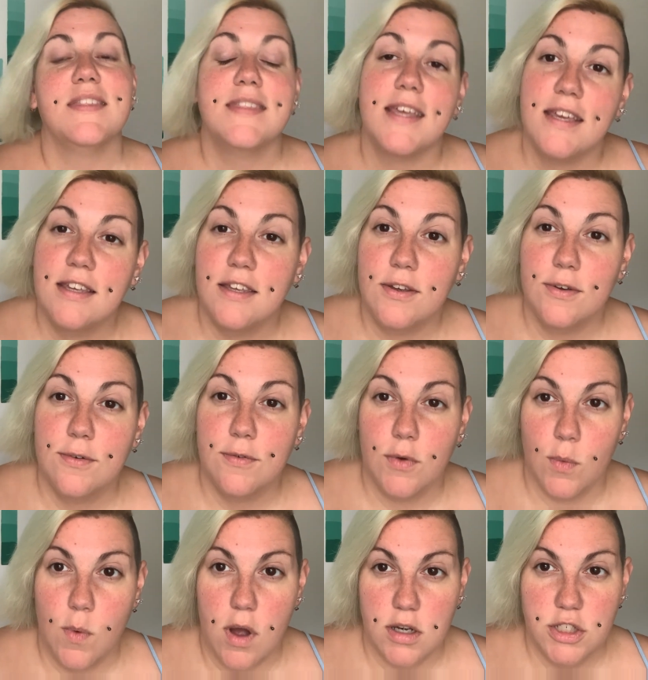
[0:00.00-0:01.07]
thank you for
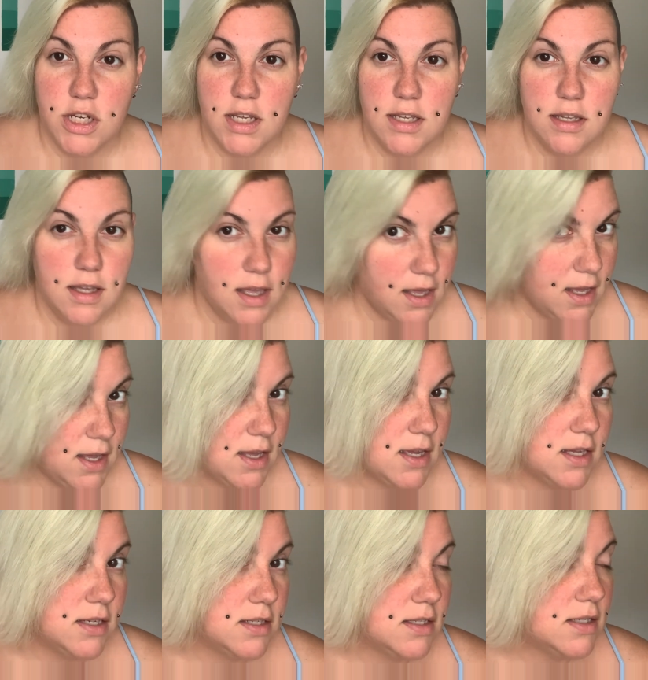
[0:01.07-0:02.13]
watching,
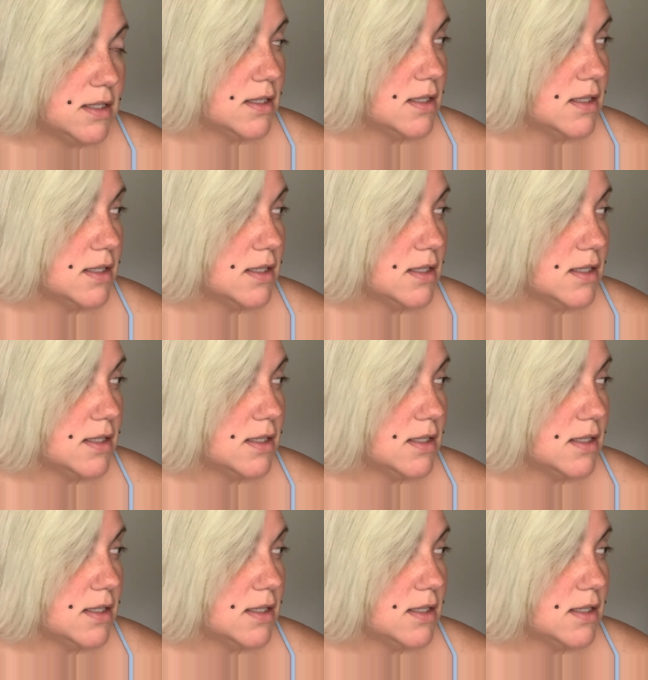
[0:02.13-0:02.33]
and